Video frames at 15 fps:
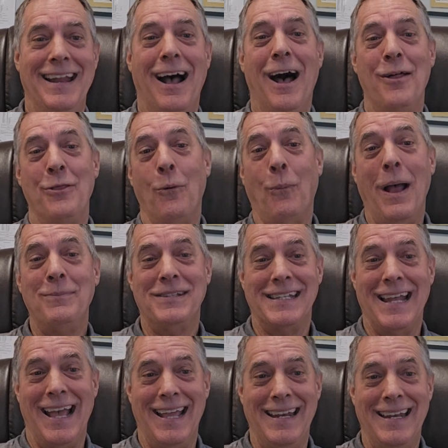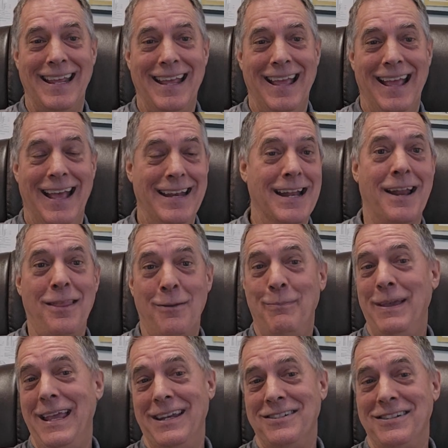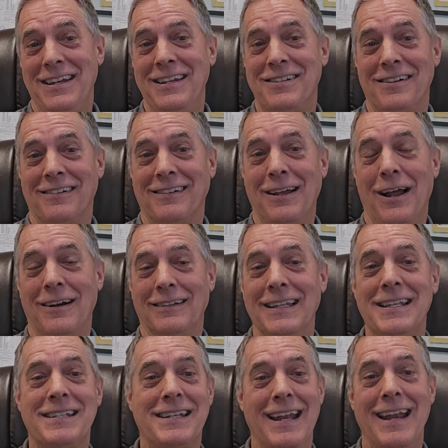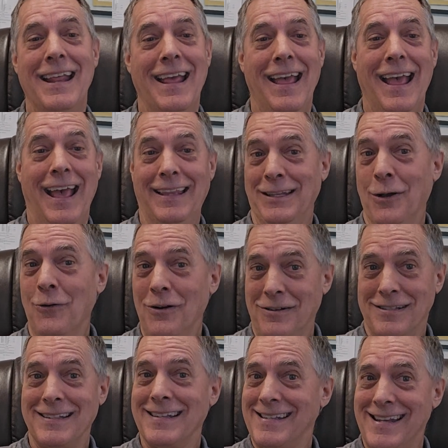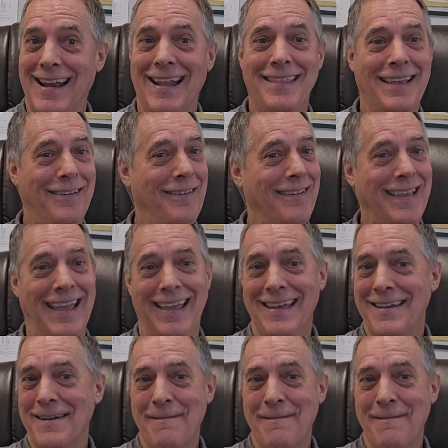on the website, and none of the PhDs are listed, and the owner's listed, I think, okay,